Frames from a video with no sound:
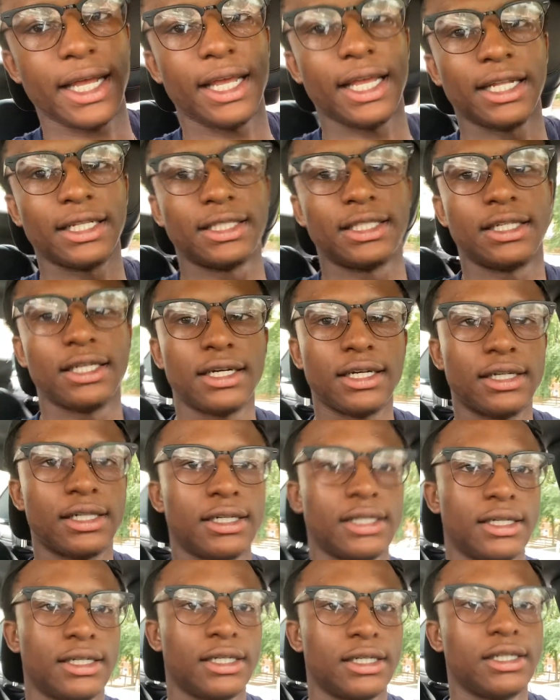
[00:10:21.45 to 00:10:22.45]
into
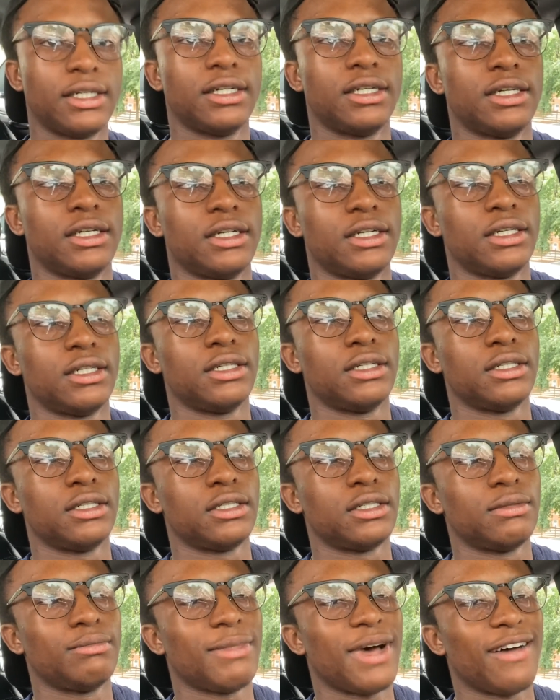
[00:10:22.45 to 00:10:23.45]

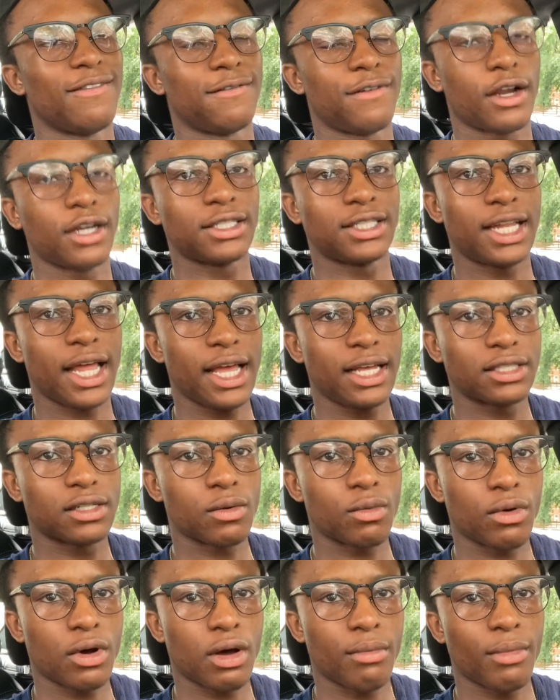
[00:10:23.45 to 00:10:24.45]
my first days at
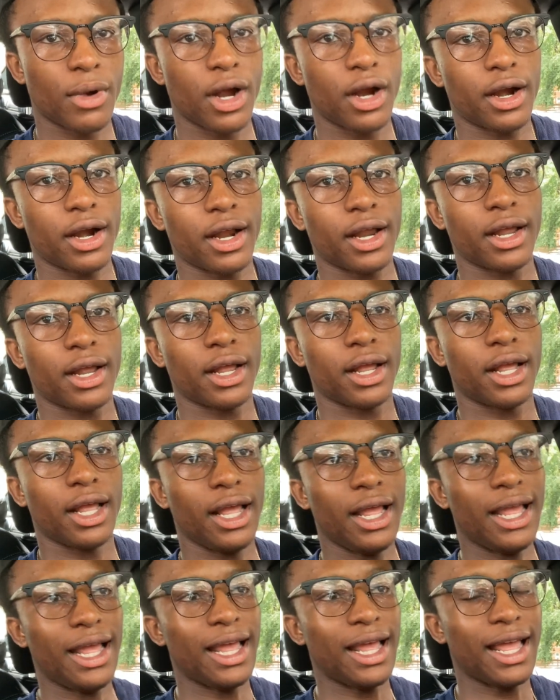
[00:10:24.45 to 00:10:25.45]
Walmart
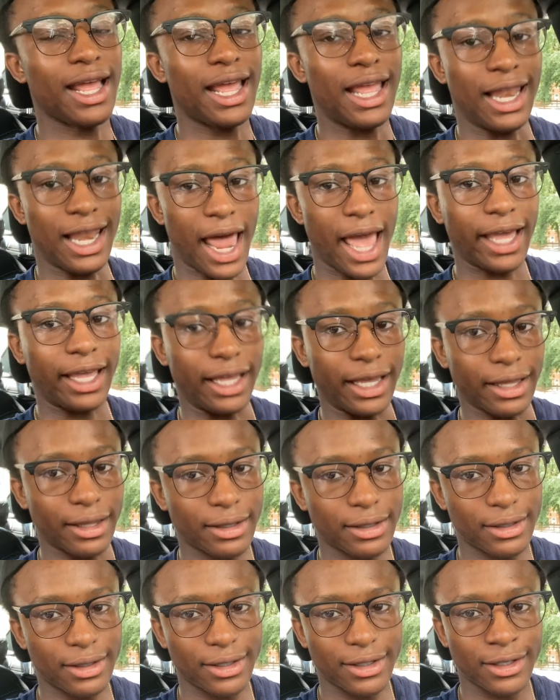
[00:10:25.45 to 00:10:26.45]
and like it.
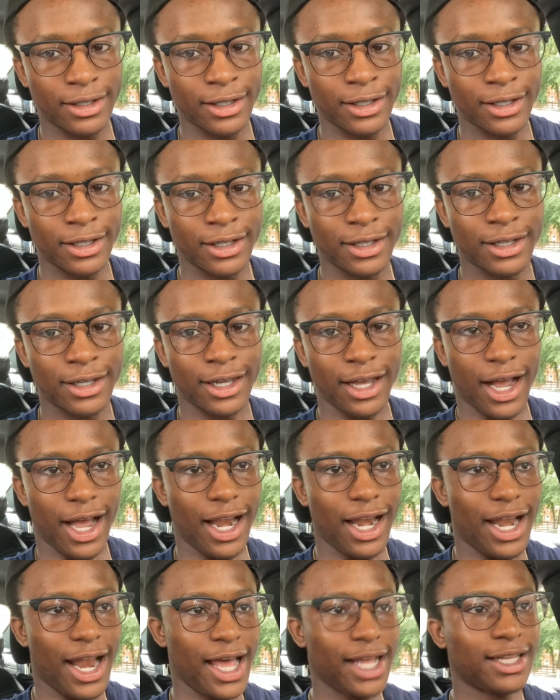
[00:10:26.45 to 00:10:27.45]

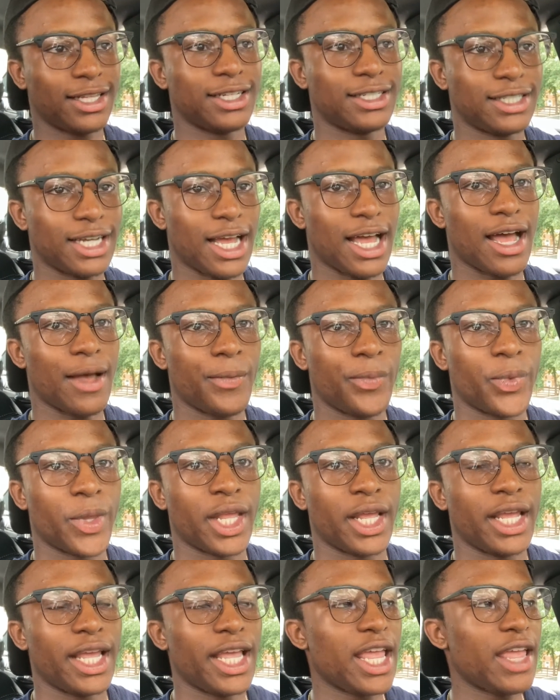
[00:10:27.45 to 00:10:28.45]
Like the job.
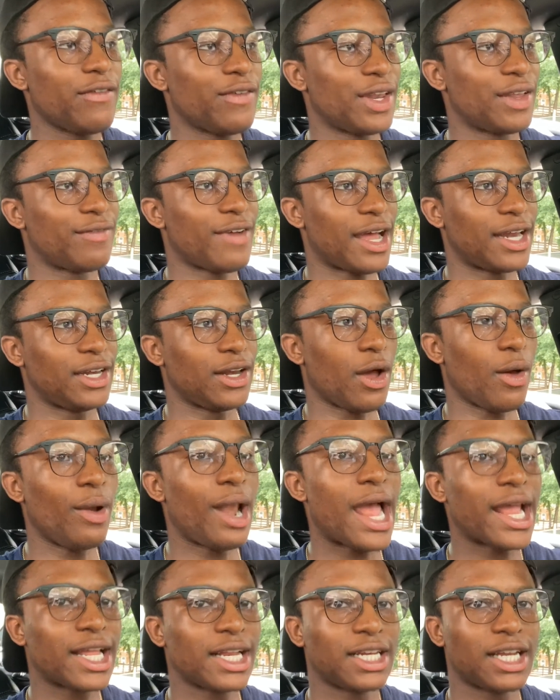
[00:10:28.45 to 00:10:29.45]
Even if I don't
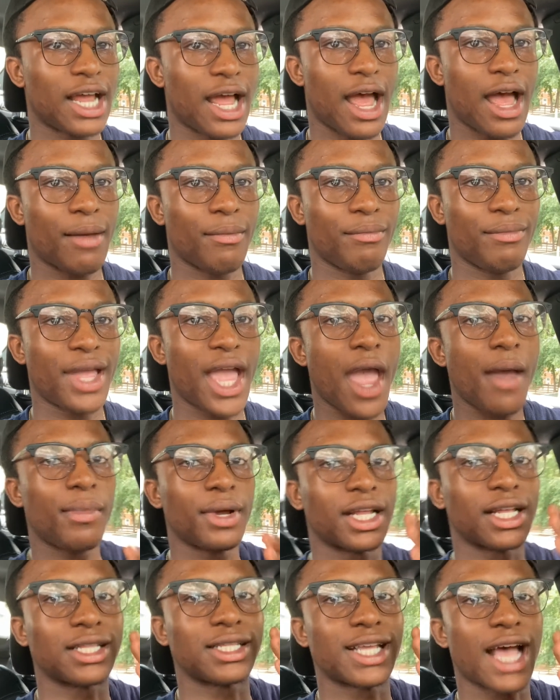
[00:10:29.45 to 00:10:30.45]
like a job, be able
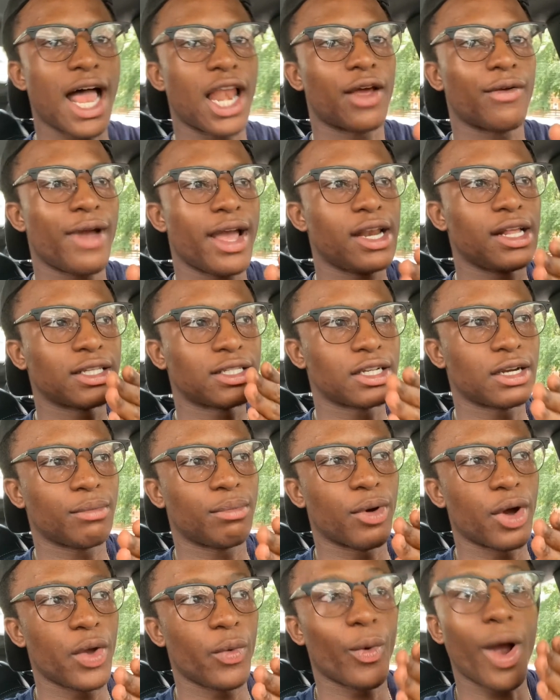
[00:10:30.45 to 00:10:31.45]
to tolerate it to the
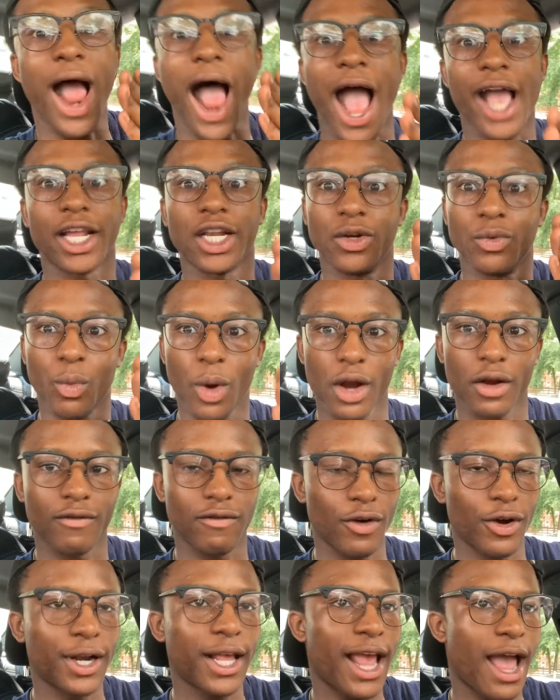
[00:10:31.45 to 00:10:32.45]
point where I can work
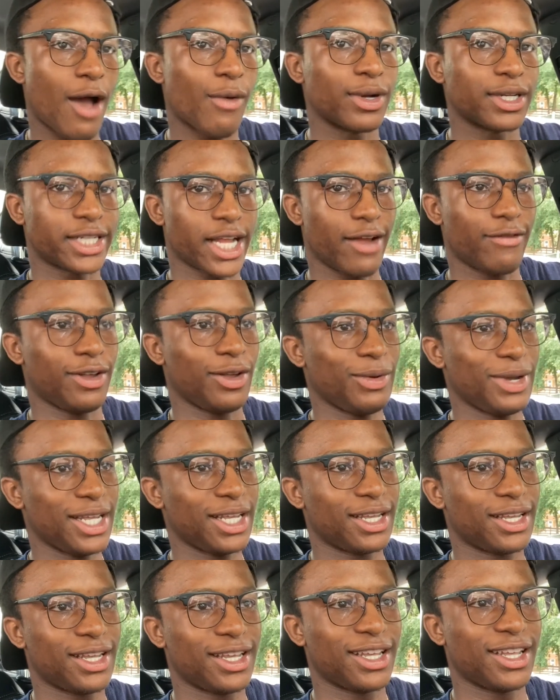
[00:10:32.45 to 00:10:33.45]
40 hours every week.
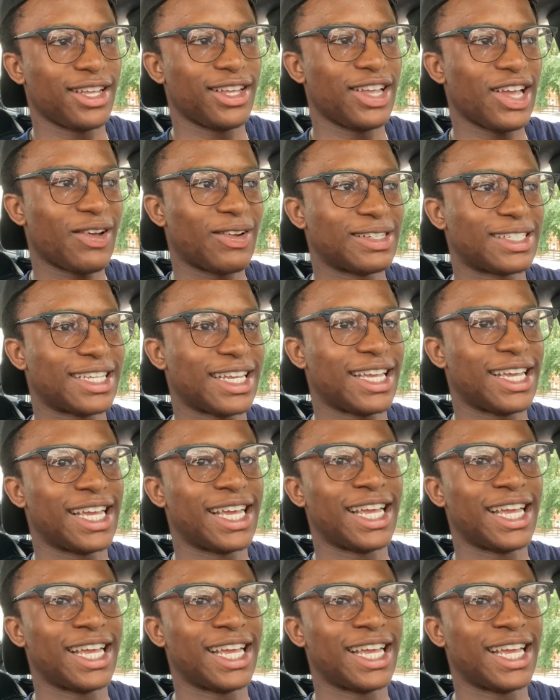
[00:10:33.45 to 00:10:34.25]
You know what I'm saying?